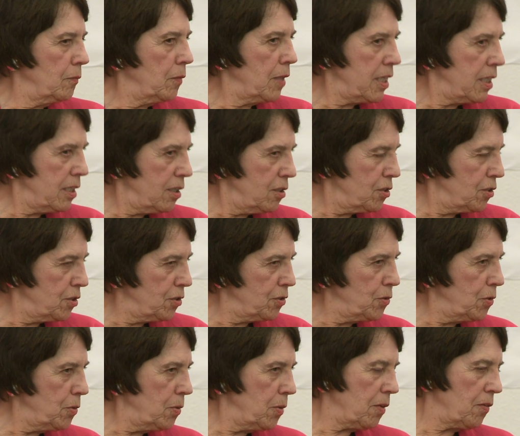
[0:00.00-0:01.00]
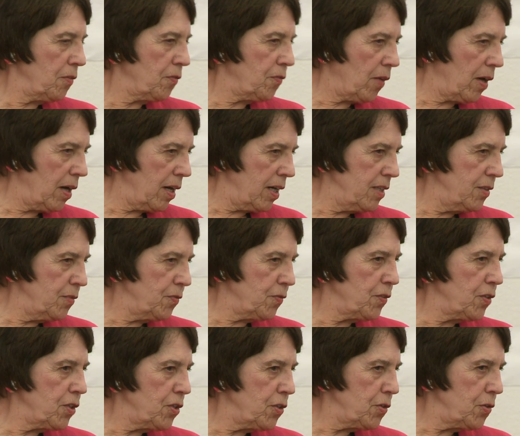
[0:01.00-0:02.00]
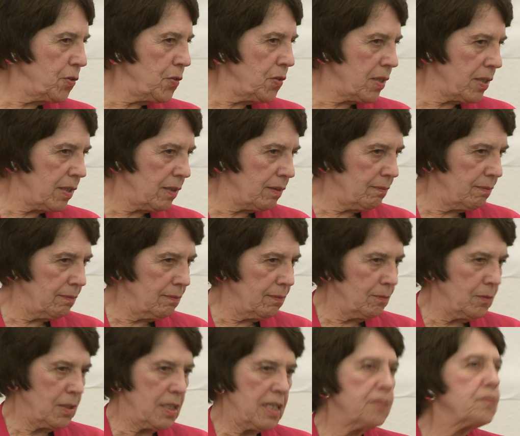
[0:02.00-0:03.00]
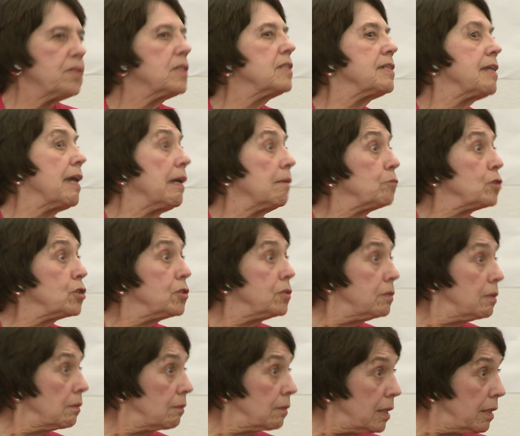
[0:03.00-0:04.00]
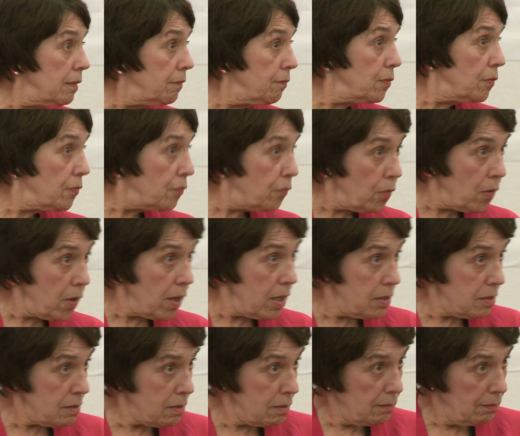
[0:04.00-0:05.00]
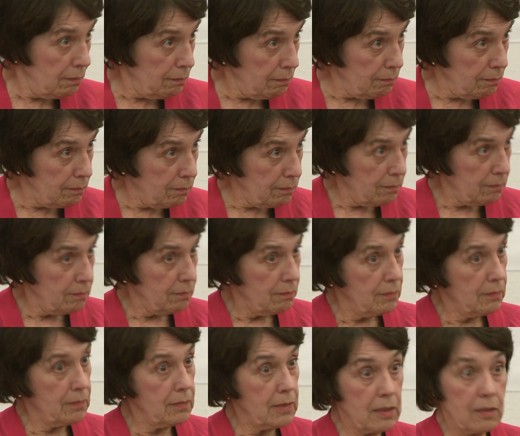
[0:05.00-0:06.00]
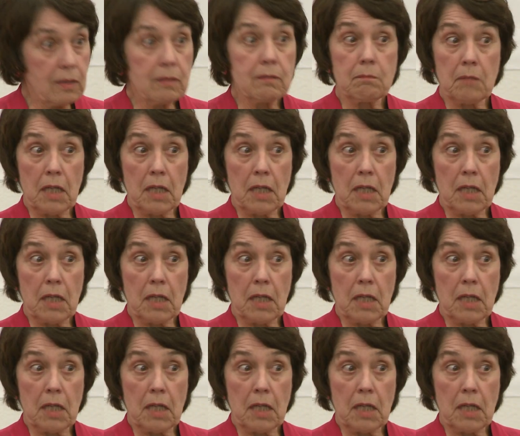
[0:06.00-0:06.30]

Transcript: we could do or find for you that would even tempt you to leave the forest and